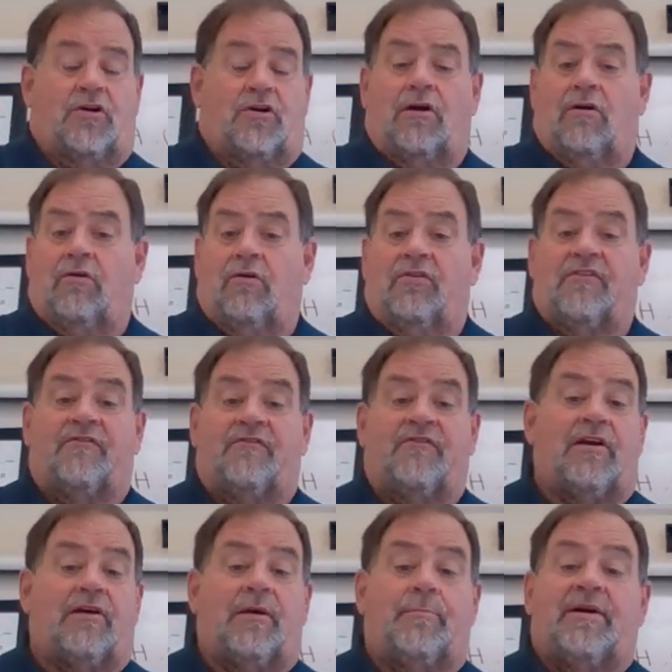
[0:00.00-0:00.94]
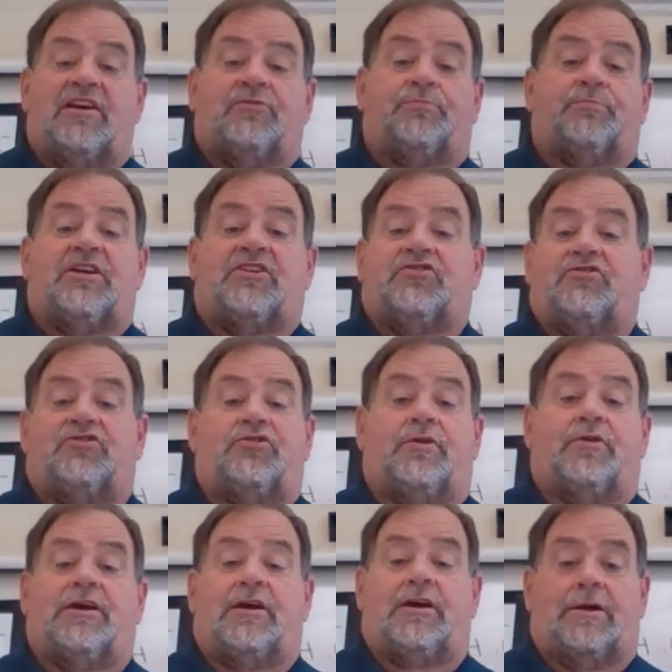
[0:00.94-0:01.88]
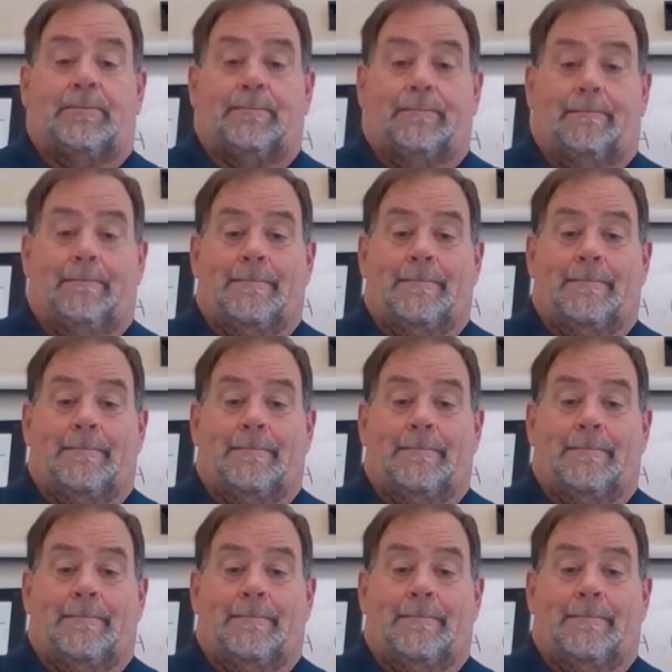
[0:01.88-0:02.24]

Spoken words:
draw the very best pictures you can.